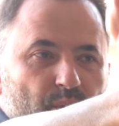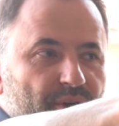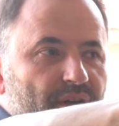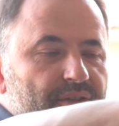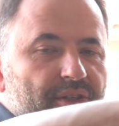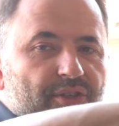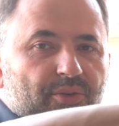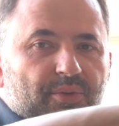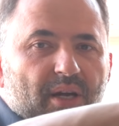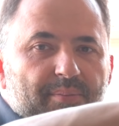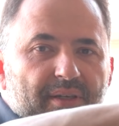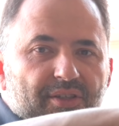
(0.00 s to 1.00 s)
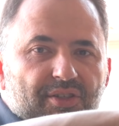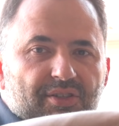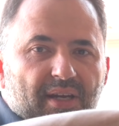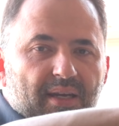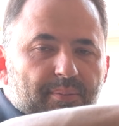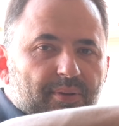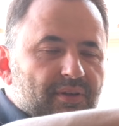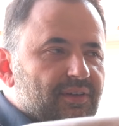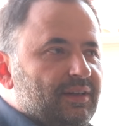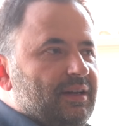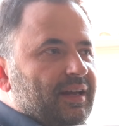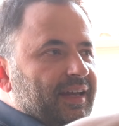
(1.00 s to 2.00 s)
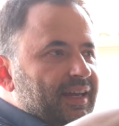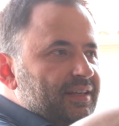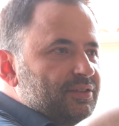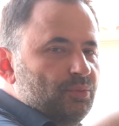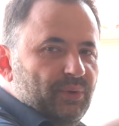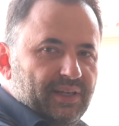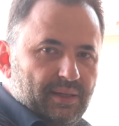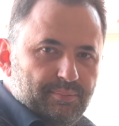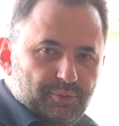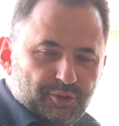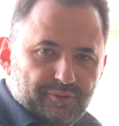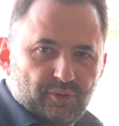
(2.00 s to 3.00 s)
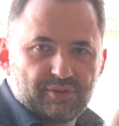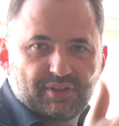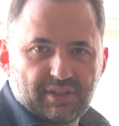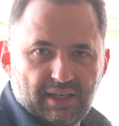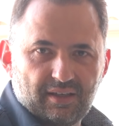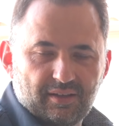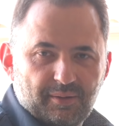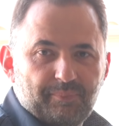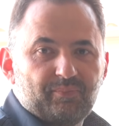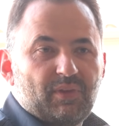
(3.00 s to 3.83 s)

we're not describing shape, and we get beautiful skin.